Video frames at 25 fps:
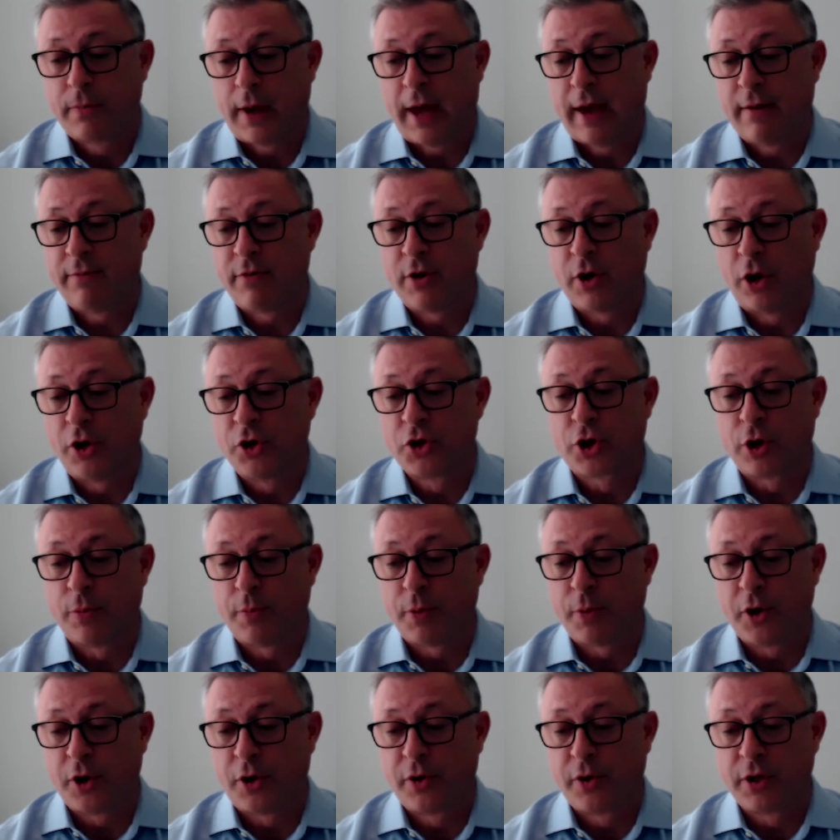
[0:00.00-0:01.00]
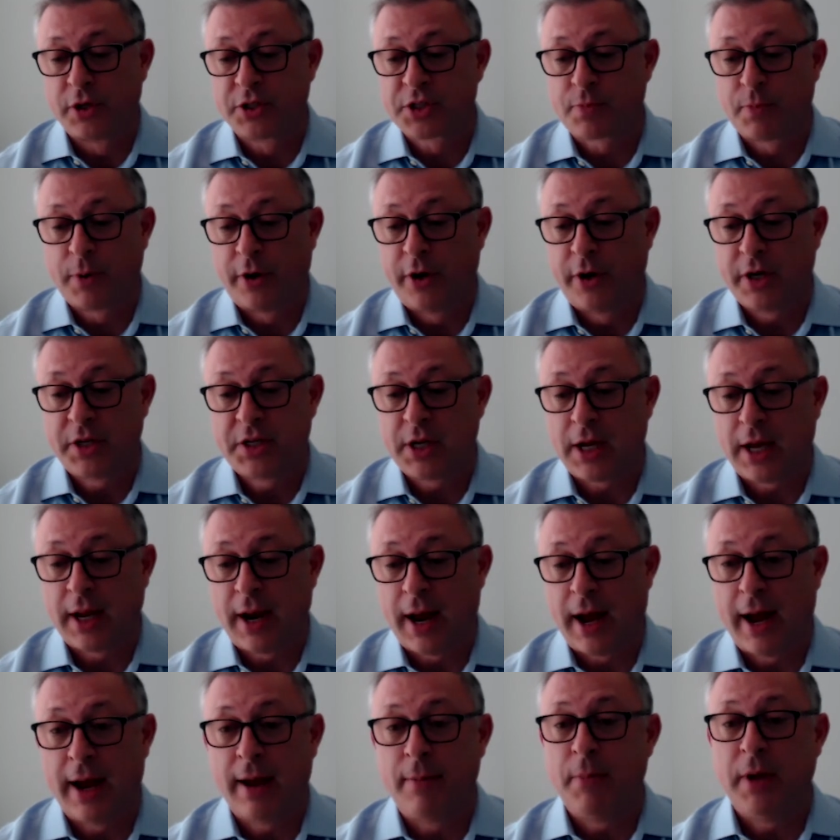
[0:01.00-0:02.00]
have an entrepreneurial spirit and
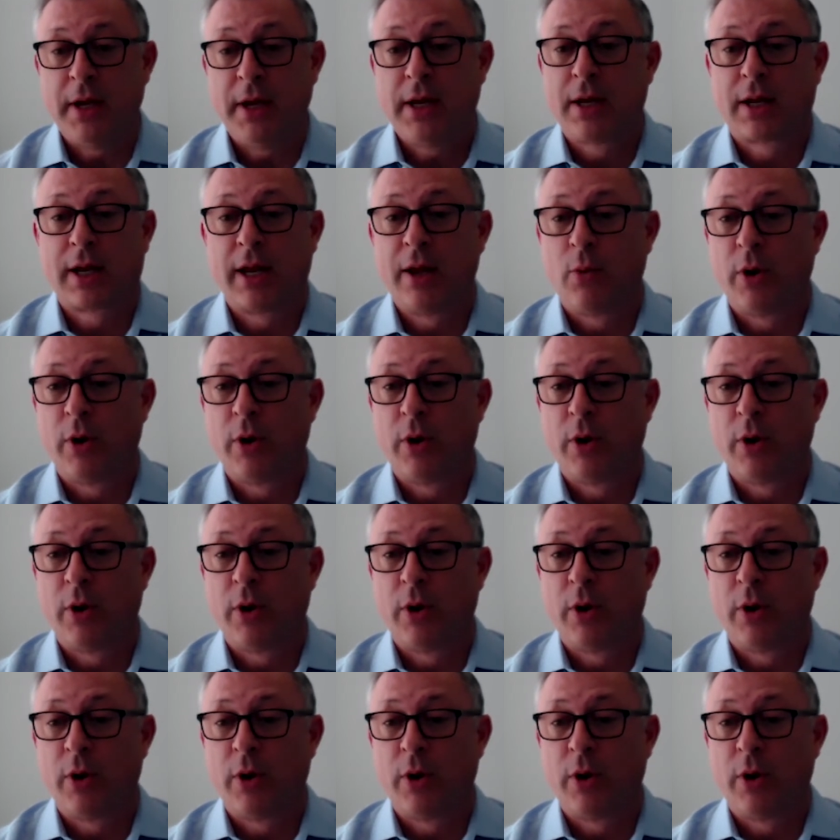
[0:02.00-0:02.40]
i immediately